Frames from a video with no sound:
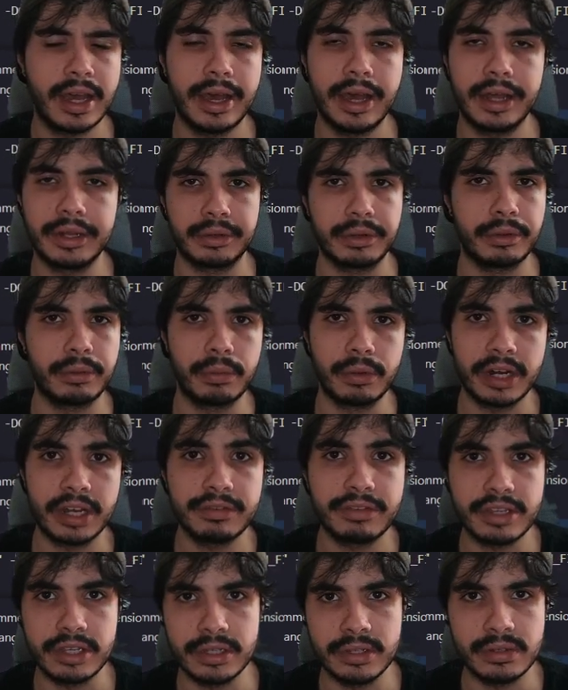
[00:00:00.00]
I don't know,
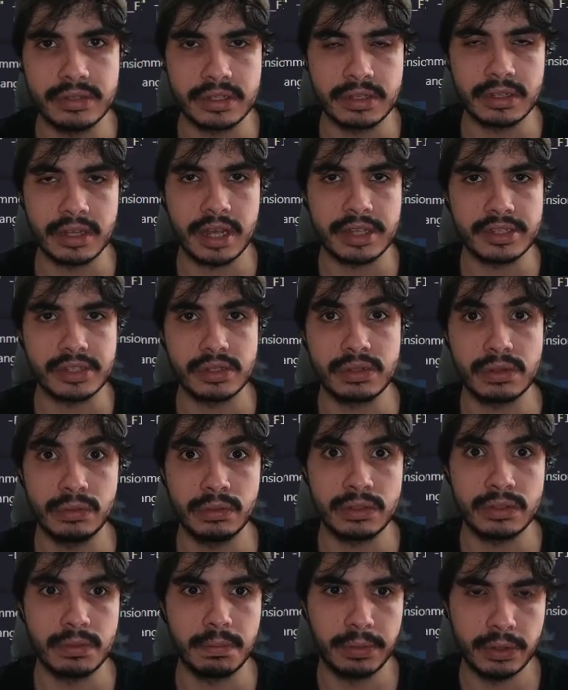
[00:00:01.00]
whatever you're using as a
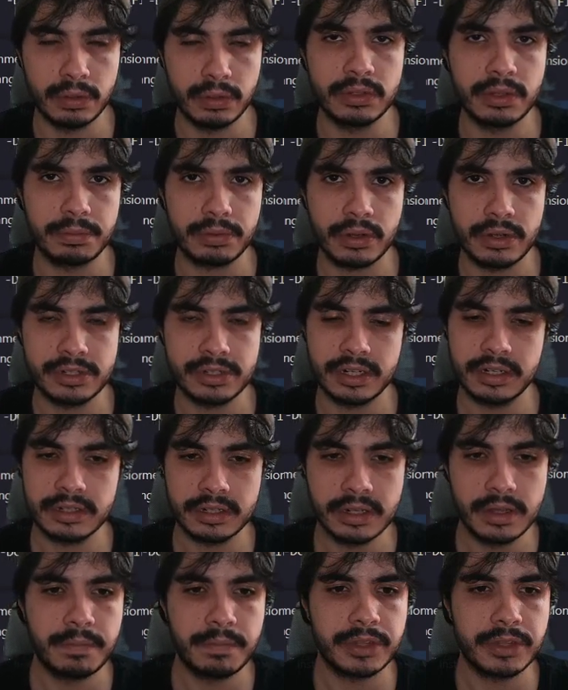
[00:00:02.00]
tool to build your project,
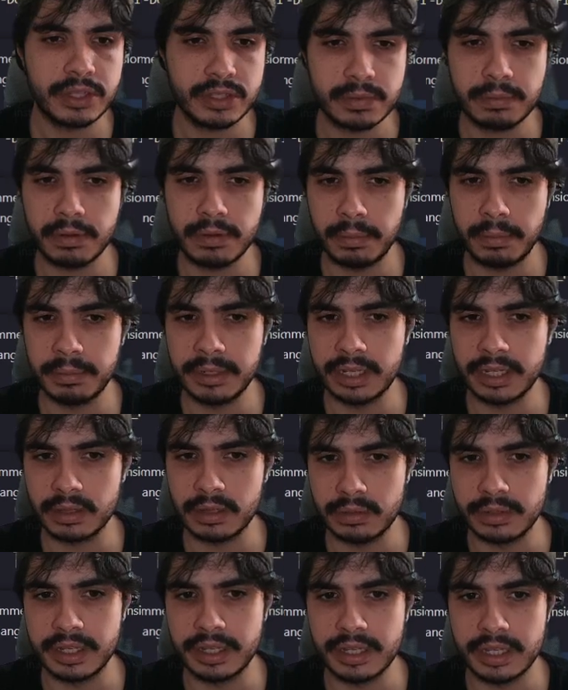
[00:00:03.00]
you should probably
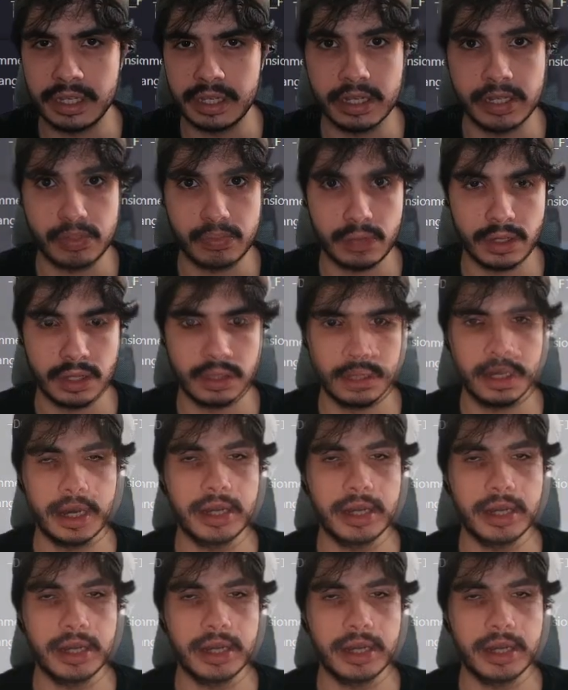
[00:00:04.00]
include it here as well.